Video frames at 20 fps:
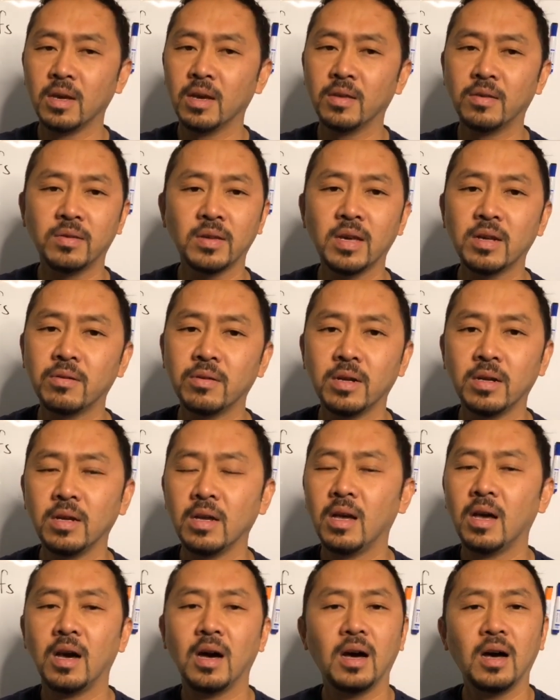etc.
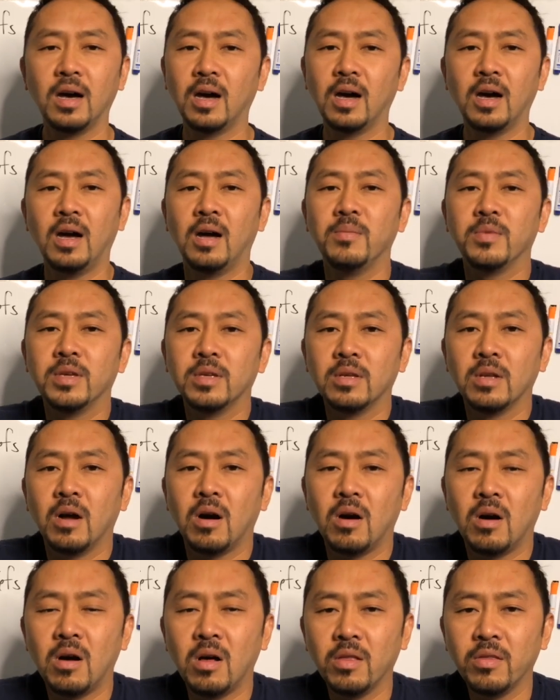I mean,
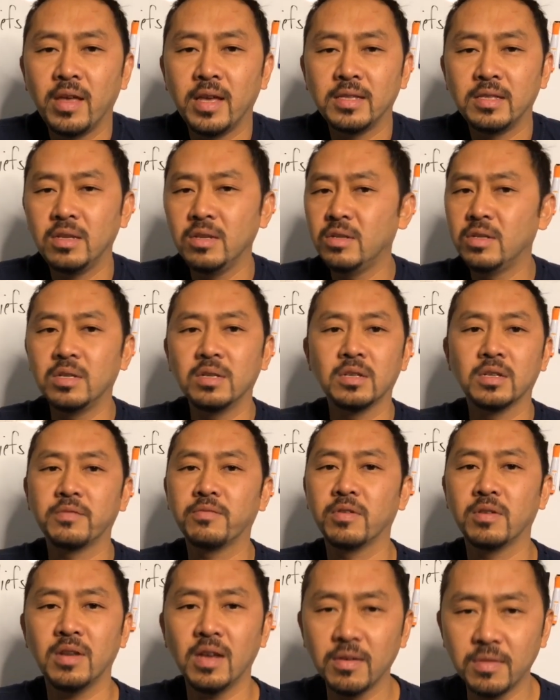all that teaching is
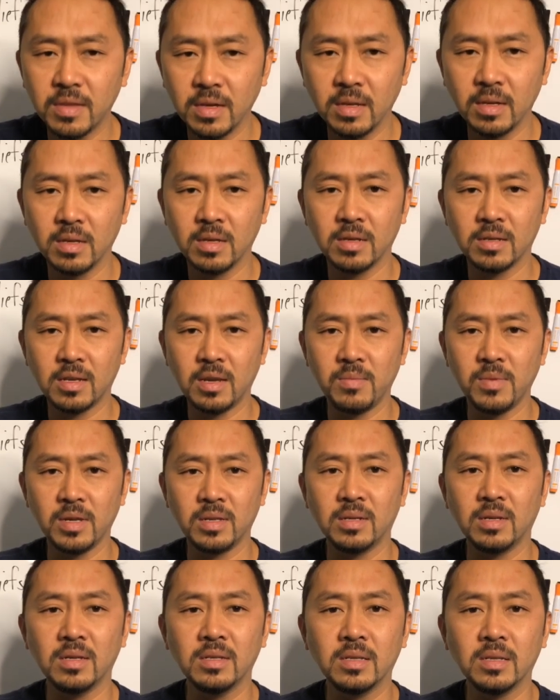for nothing. Does that make
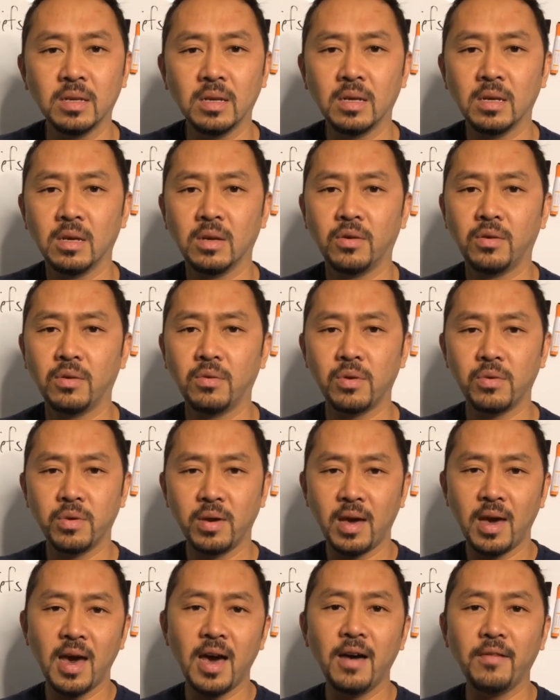sense? So what
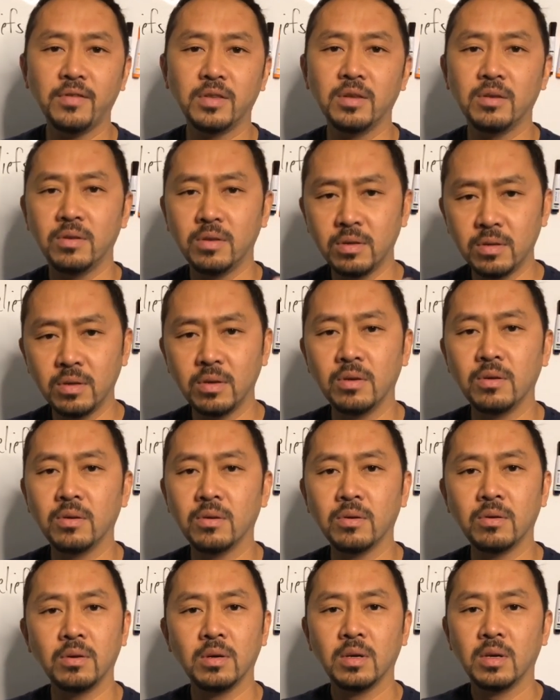we have to
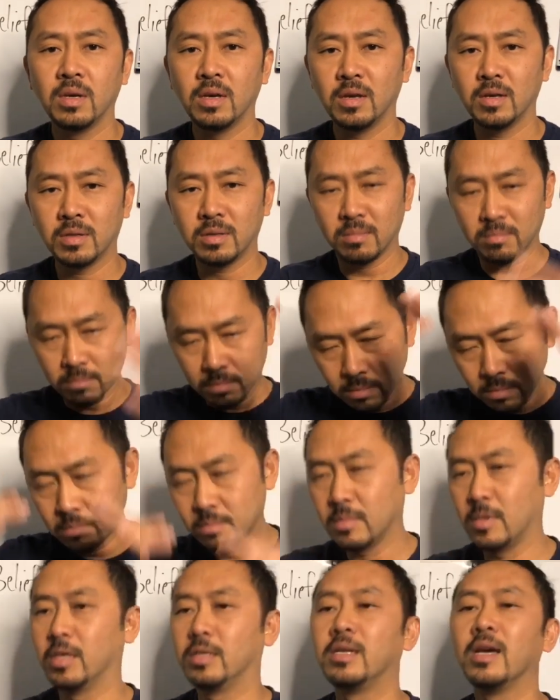do is
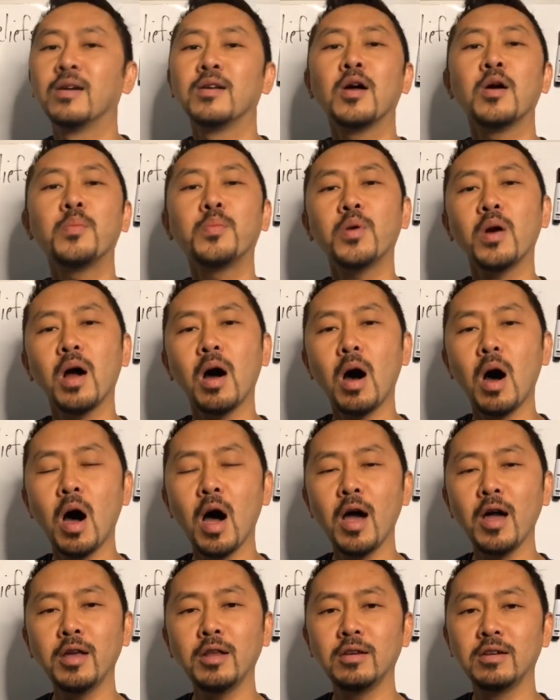let down our
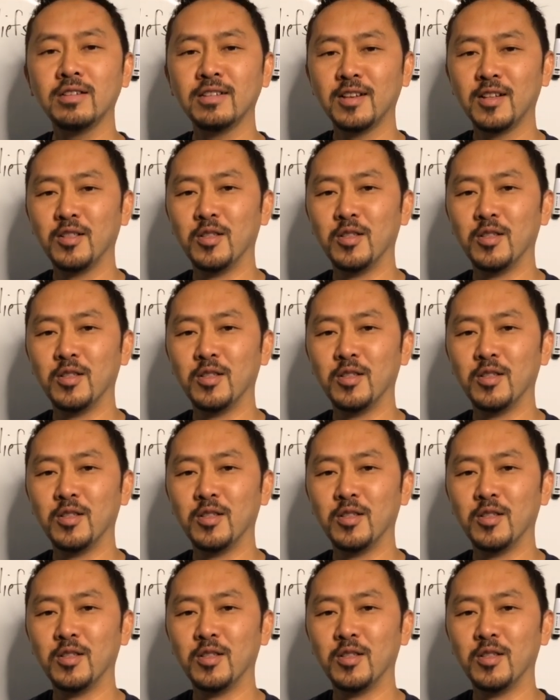pride,